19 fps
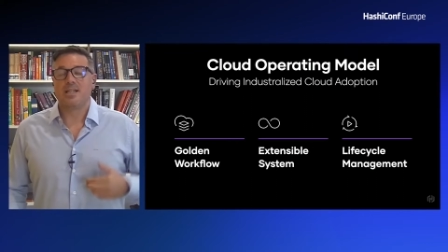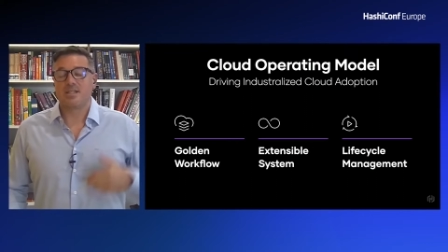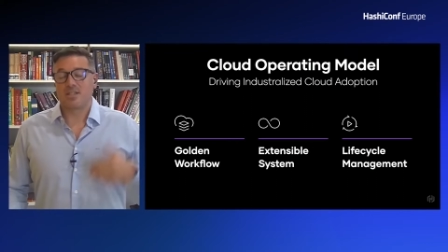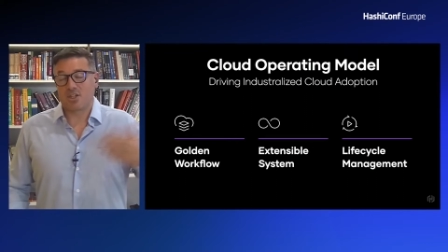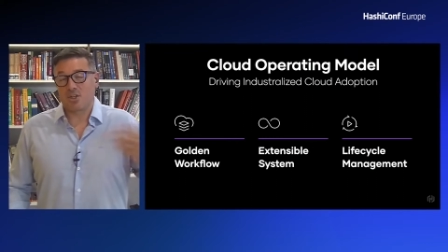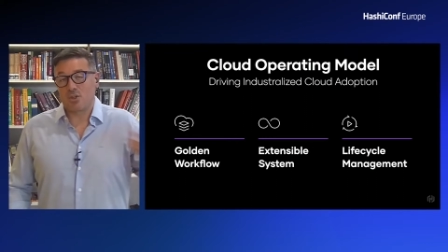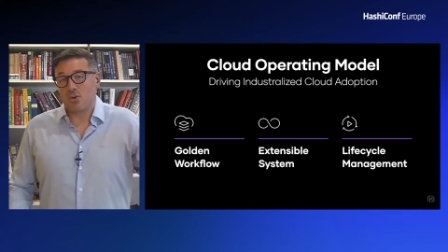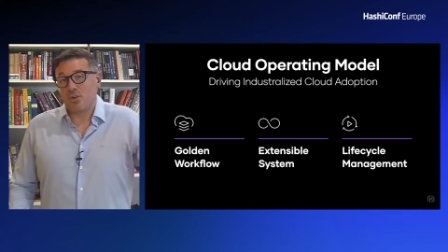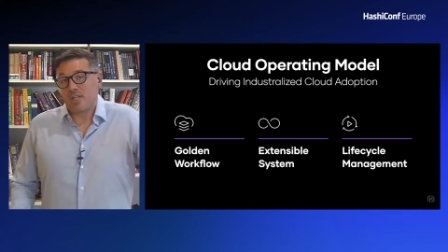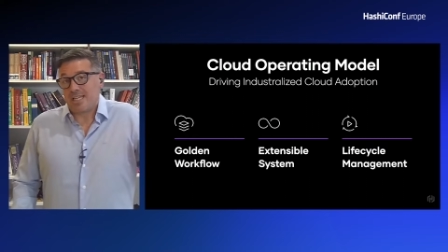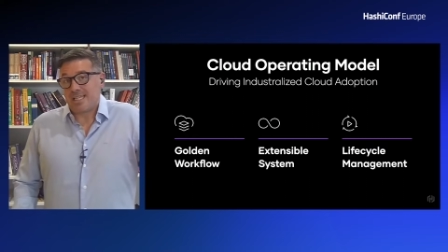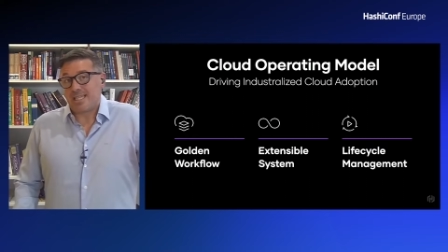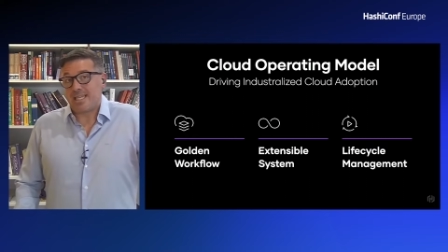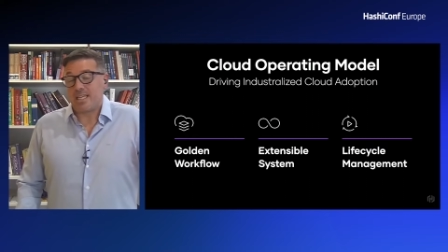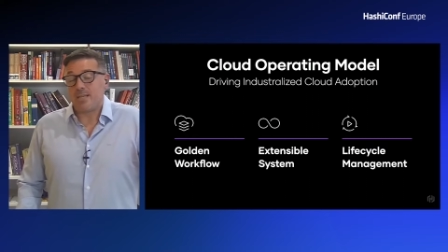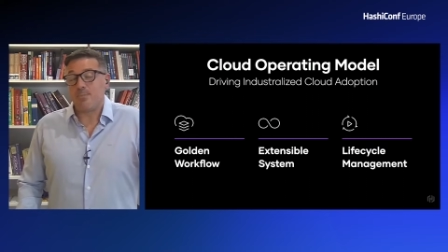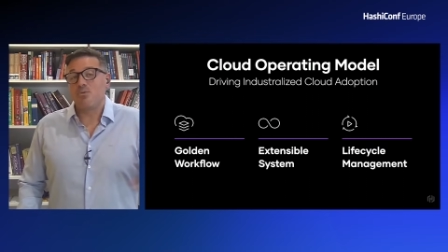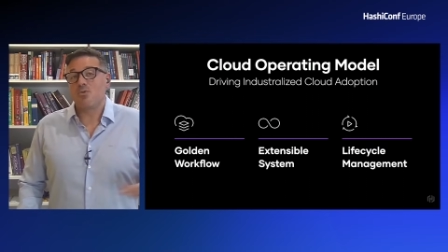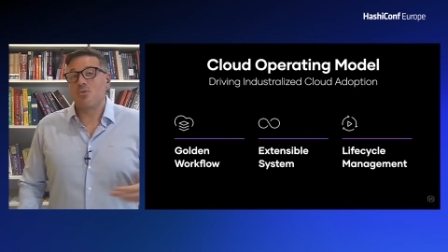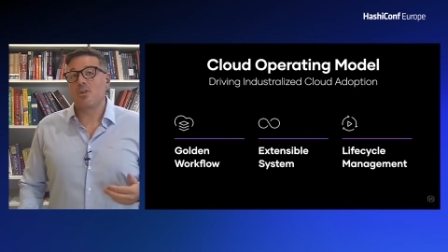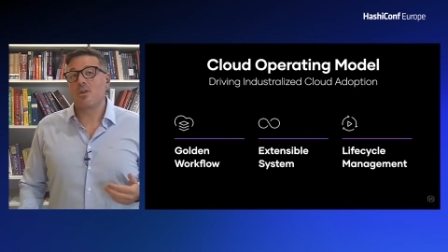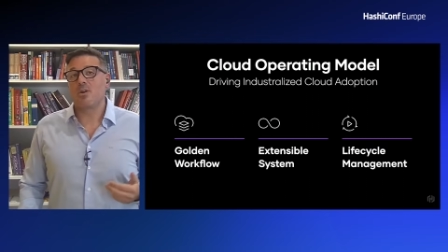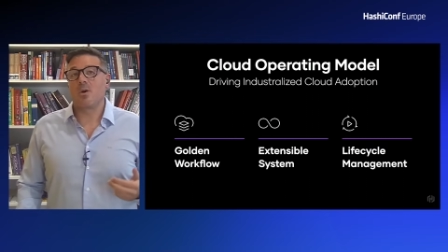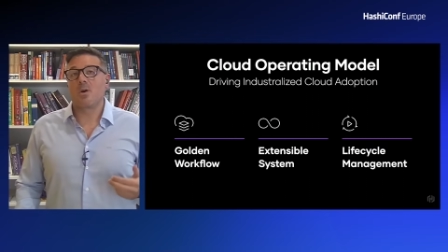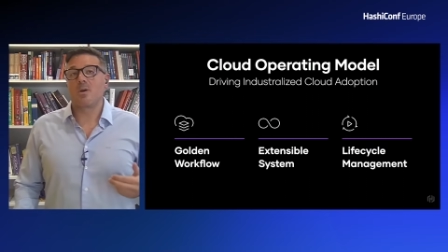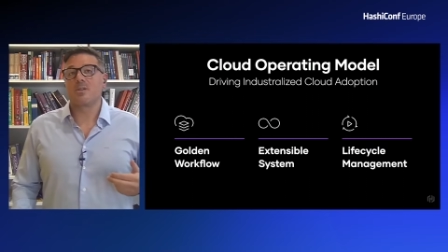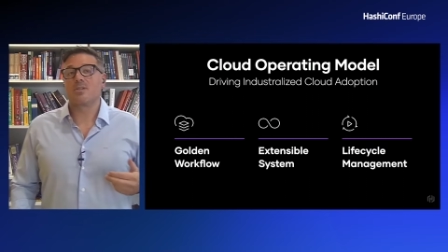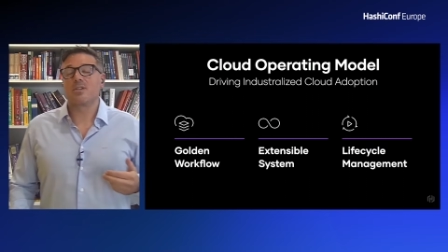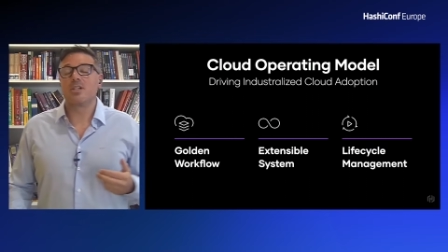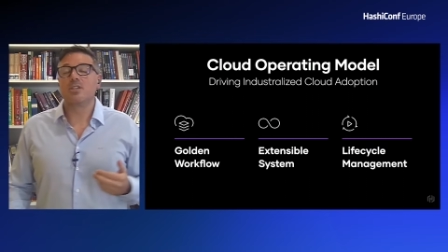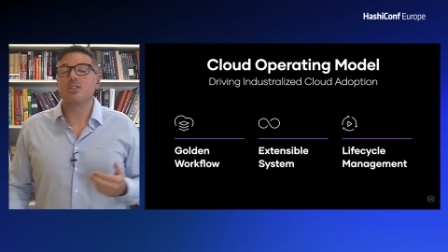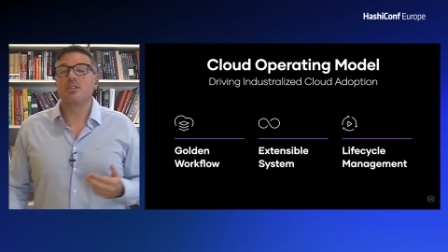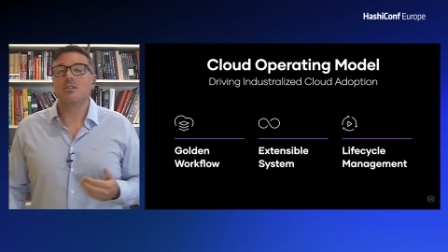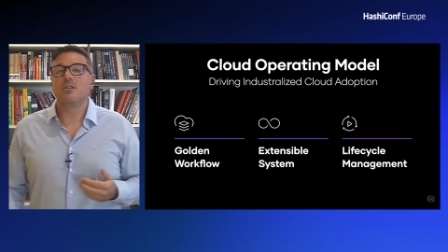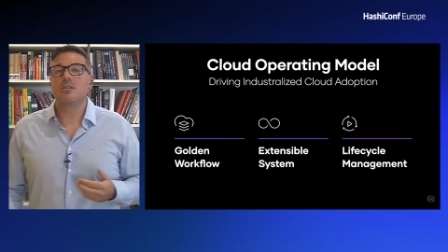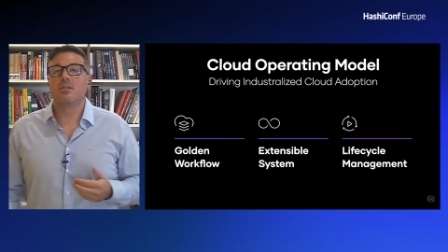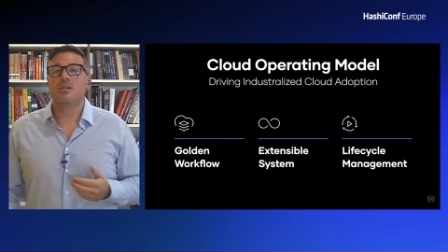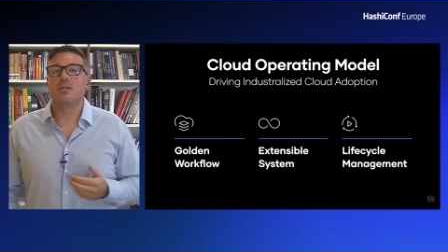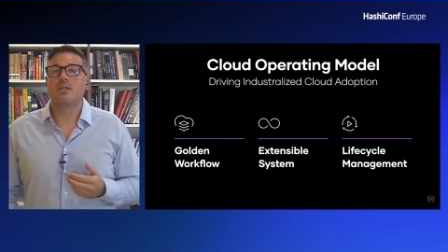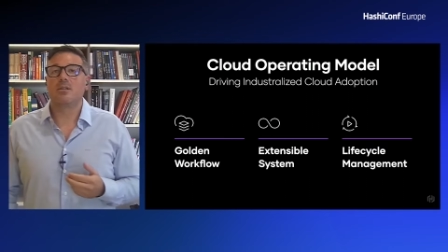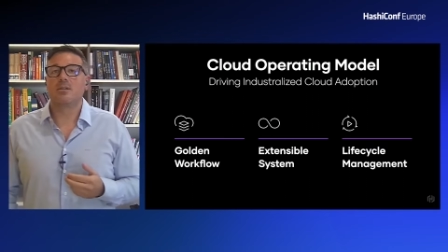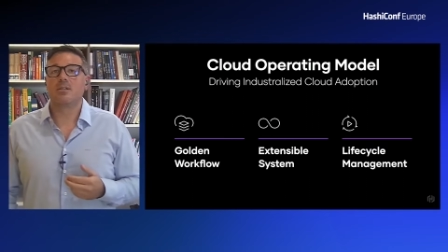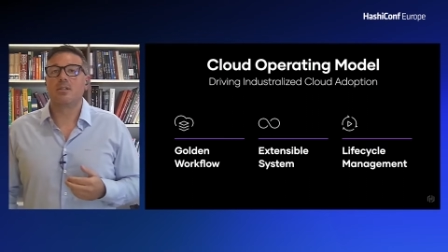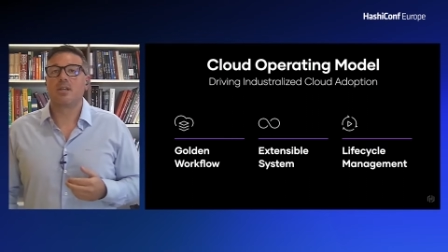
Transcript: and security teams within organizations to,